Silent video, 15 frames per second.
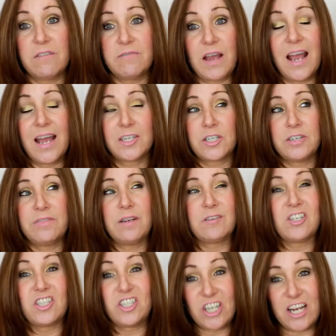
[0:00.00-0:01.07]
I actually
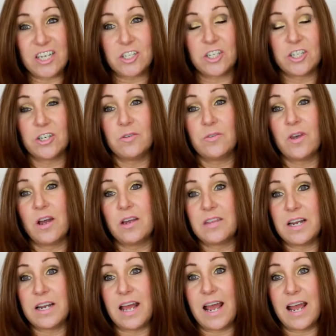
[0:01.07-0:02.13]
found a jazz shoe that I
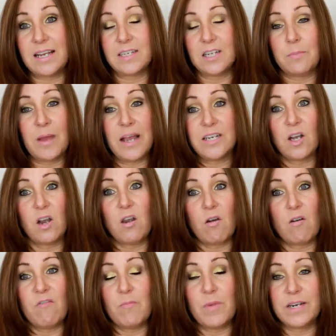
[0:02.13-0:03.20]
then I paid a
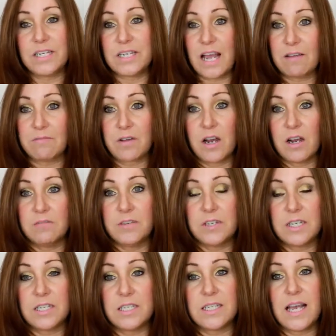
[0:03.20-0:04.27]
lot of money to have
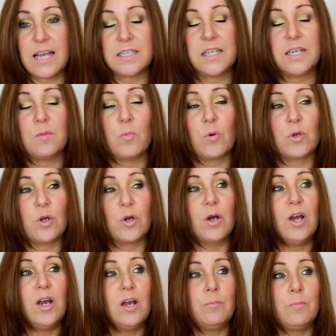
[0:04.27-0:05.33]
covered in satin and whatnot.